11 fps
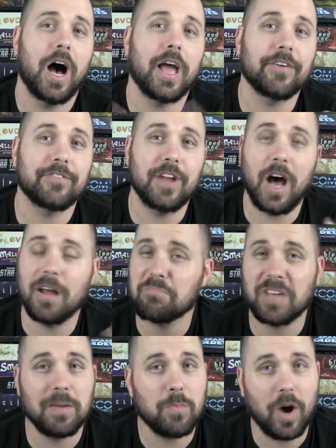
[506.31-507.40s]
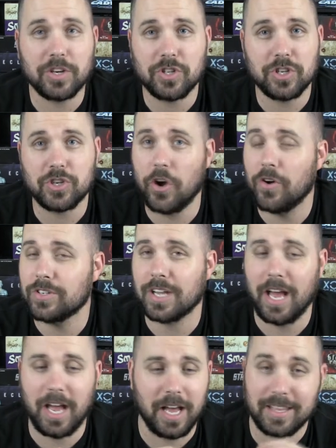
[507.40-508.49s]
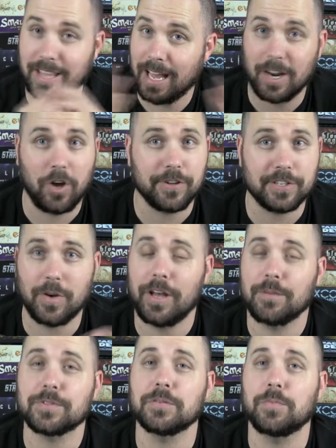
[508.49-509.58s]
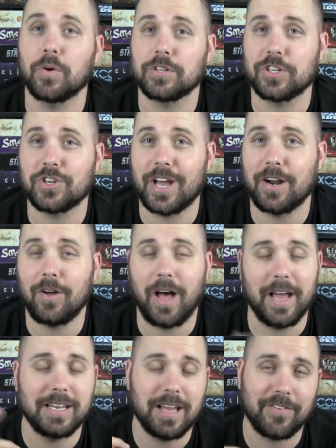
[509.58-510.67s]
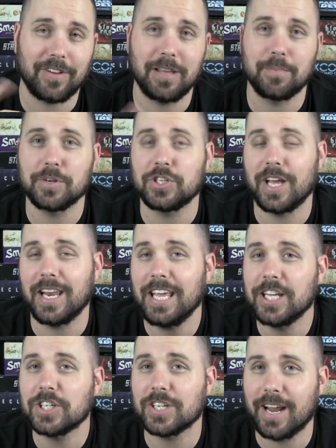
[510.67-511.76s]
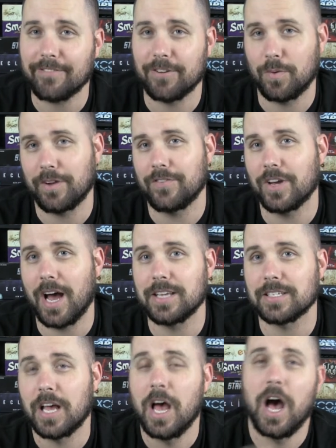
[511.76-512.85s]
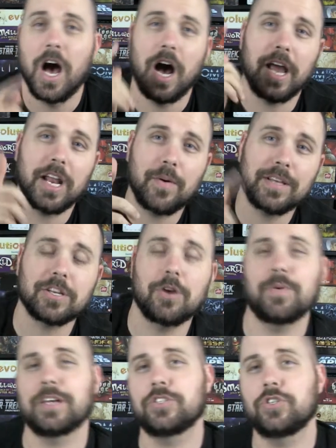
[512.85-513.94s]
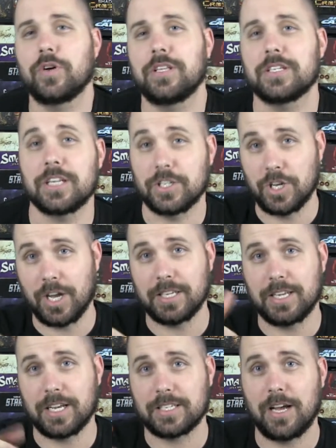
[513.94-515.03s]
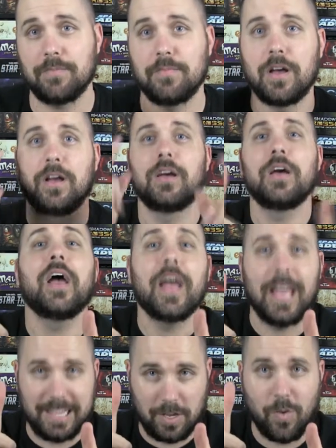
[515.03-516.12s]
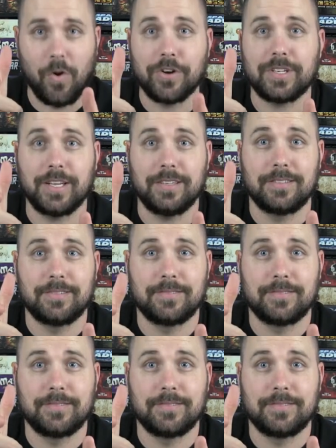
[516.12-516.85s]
If not, keep watching the shows. That also helps support the channel. I definitely appreciate each and every one of you guys. Anyways, I hope you guys enjoyed this, and I'll see you guys next time in the quarantine.